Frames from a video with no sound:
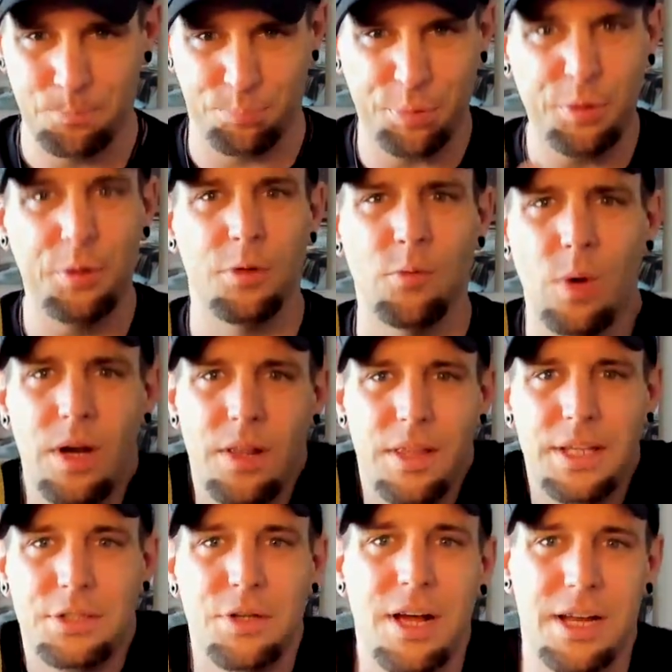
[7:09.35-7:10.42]
prove? What are
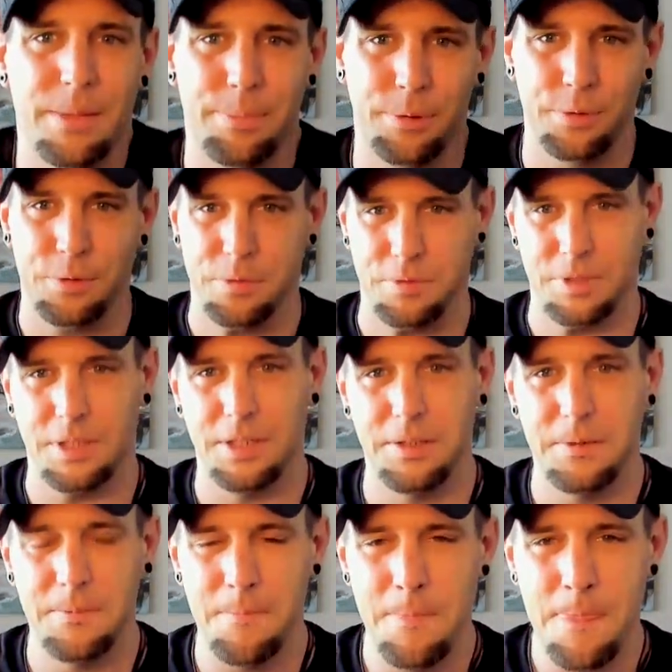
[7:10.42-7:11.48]
they trying to prove, you
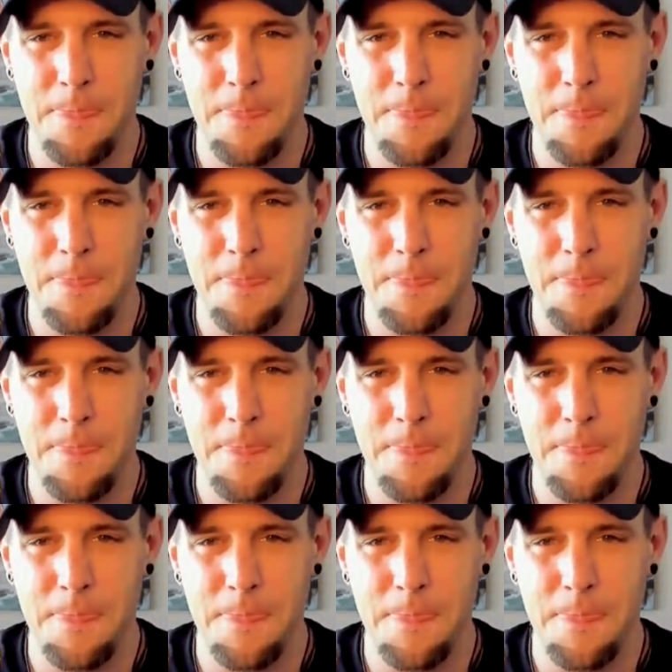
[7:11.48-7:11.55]
know?